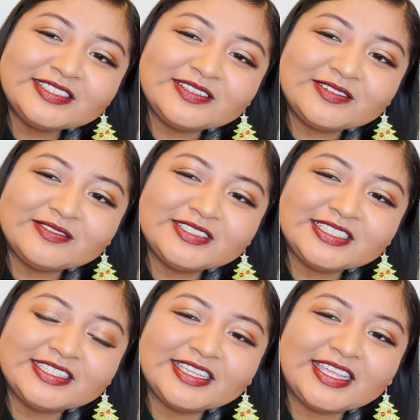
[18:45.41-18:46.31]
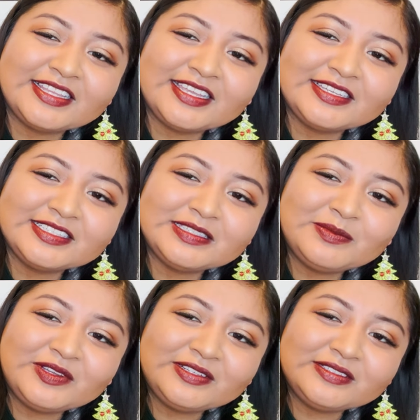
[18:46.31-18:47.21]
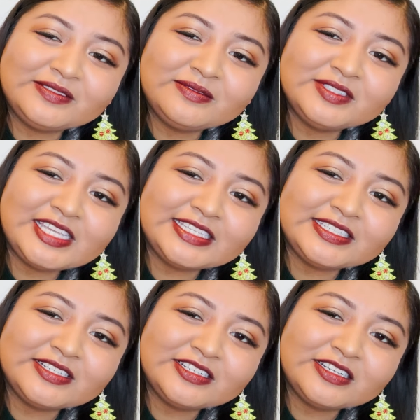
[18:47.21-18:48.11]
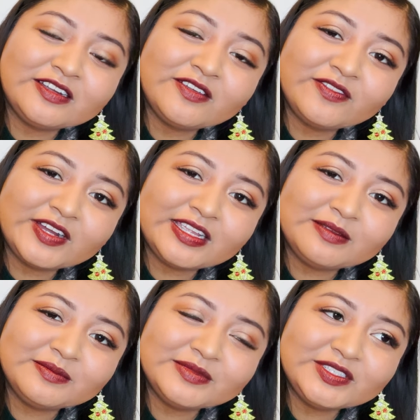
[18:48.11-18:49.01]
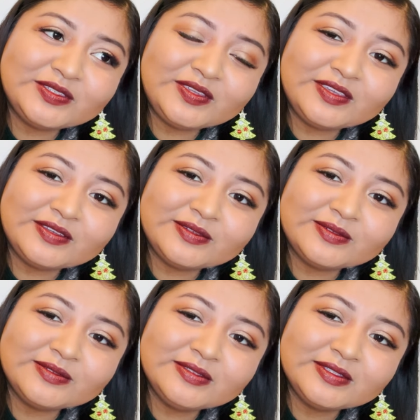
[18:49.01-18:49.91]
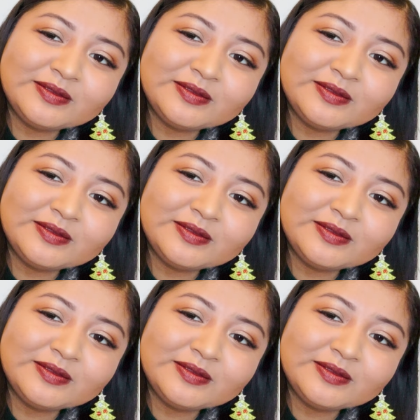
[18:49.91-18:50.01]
So just again, like a small tester for him to use.